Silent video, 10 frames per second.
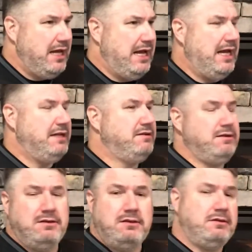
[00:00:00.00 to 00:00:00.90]
And
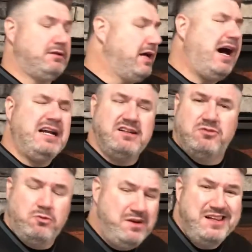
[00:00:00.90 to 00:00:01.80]
God is
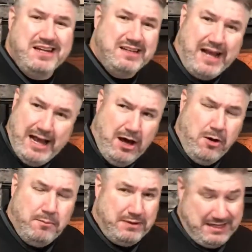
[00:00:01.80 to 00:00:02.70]
willing to
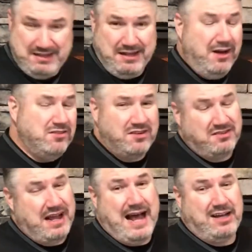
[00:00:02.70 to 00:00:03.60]
help, and he tells us
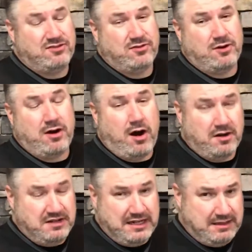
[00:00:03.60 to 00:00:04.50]
to ask for our
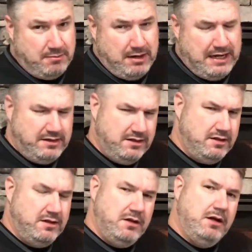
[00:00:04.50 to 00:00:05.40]
daily bread.
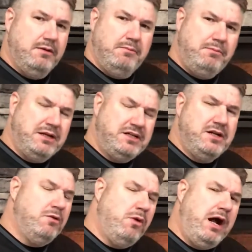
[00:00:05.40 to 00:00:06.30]
But you
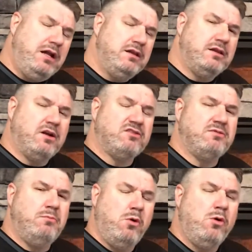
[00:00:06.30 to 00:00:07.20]
know what? There's
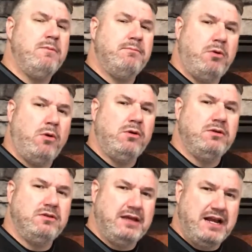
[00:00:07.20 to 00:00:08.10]
more
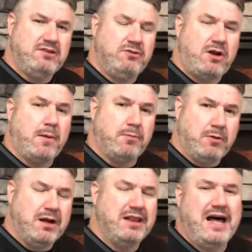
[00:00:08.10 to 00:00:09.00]
important things in our
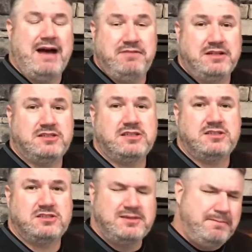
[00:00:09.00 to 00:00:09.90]
prayer life than
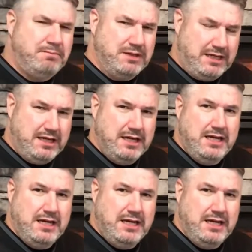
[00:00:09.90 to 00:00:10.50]
just simply